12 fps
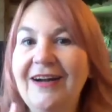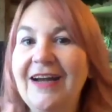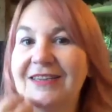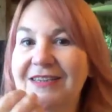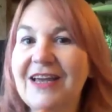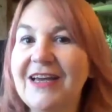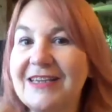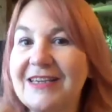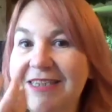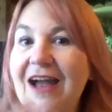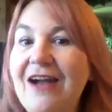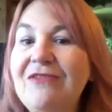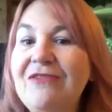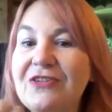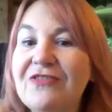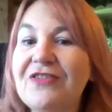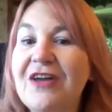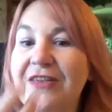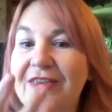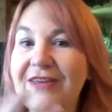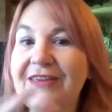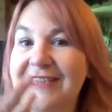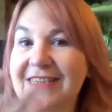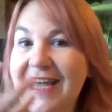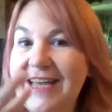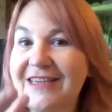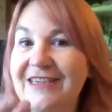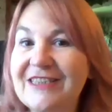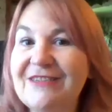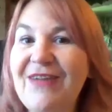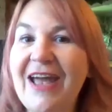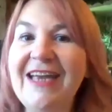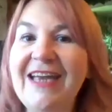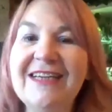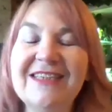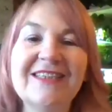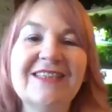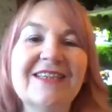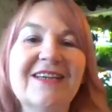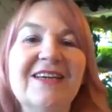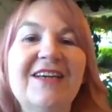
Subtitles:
It's like the sound of that they say that she makes.